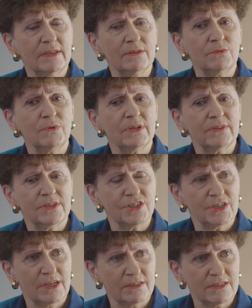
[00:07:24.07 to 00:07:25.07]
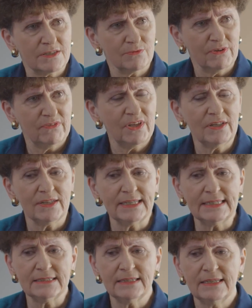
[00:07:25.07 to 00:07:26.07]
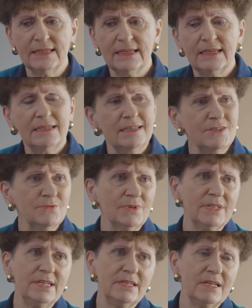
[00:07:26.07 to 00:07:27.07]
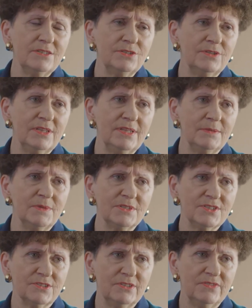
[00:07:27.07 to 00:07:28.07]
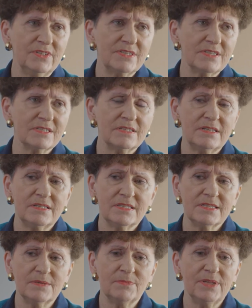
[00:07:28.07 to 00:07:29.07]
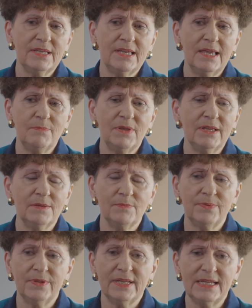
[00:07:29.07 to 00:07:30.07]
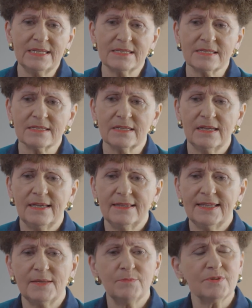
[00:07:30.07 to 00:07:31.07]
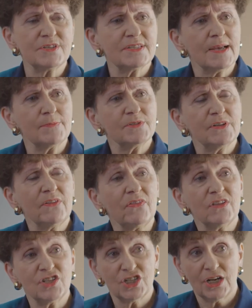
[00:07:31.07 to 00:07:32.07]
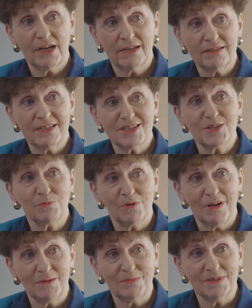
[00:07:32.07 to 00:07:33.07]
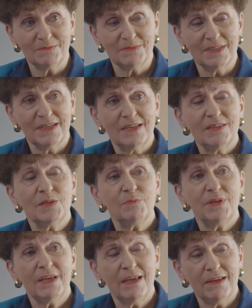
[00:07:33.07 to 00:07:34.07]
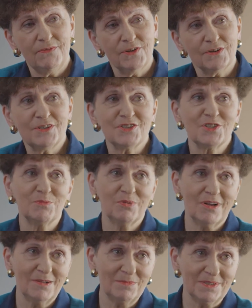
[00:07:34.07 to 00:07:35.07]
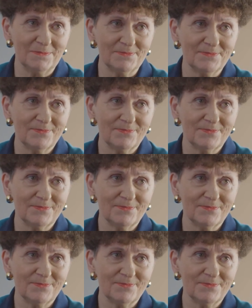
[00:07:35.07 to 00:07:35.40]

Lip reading: and what the child is revealing is really not doing them a service. It's simply keeping in place that perception that the child is the problem, the behavior is the problem.